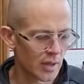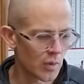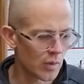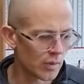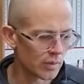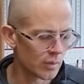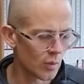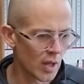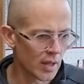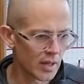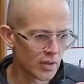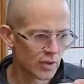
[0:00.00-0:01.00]
old,
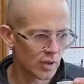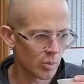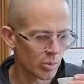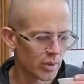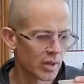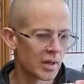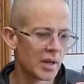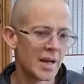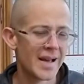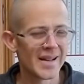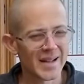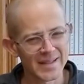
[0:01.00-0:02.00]
well-aged sheng pu'er.
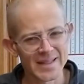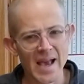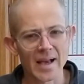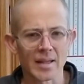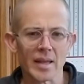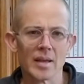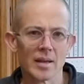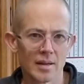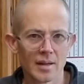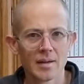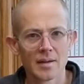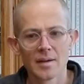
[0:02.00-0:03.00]
Not exactly.
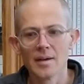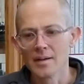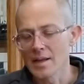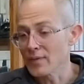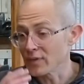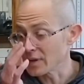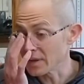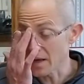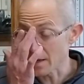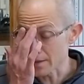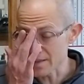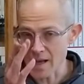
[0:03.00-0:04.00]
Definitely
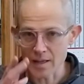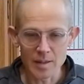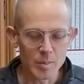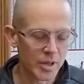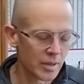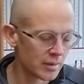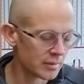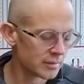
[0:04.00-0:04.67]
not exactly, but